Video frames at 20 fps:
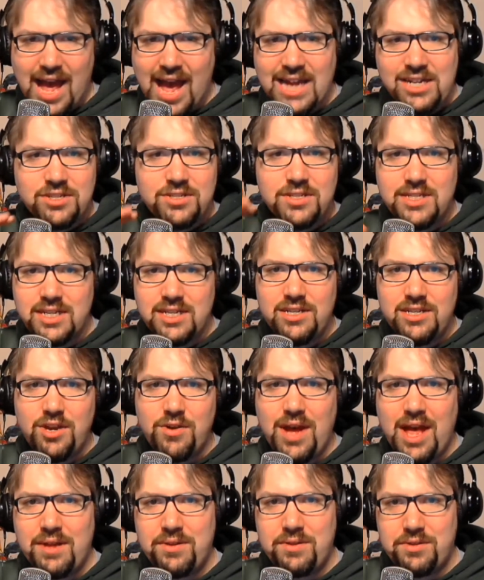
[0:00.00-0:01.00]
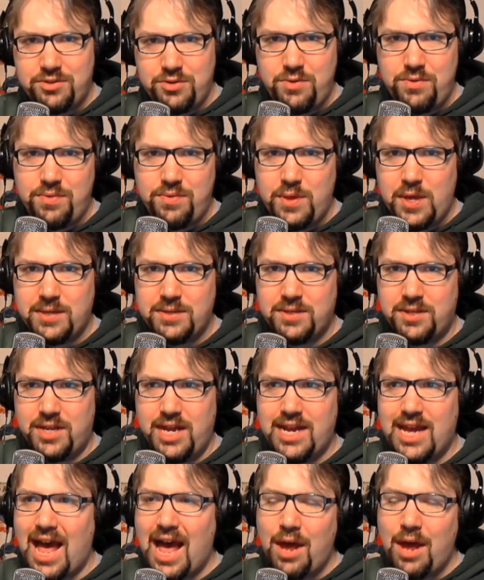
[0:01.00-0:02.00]
I just didn't know how to do things
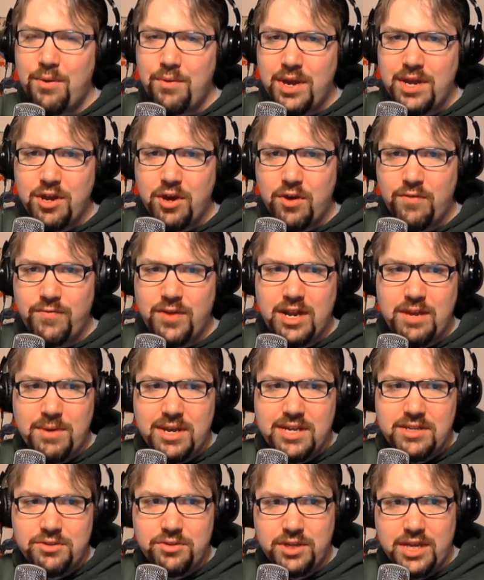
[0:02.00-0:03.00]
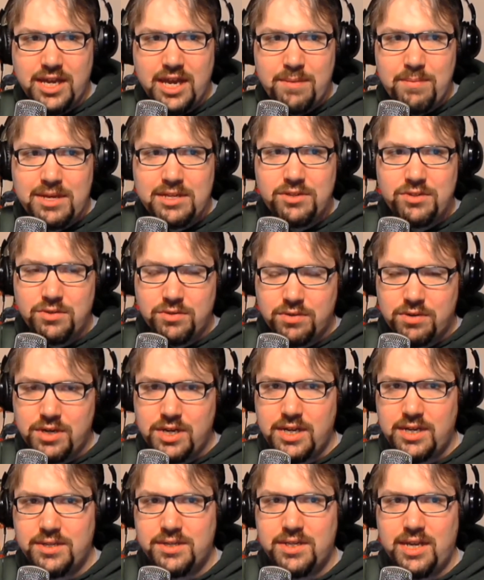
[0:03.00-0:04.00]
like, how do I know if anybody's looking at my
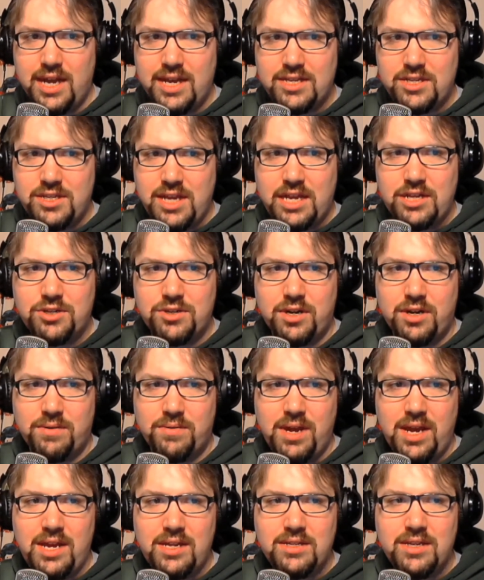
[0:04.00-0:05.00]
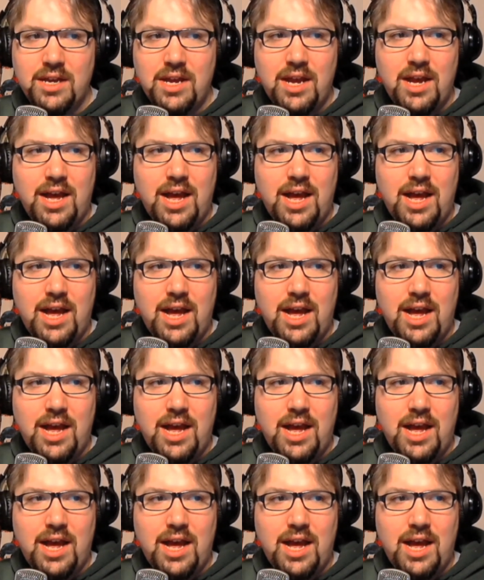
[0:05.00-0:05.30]
stories, etc., right?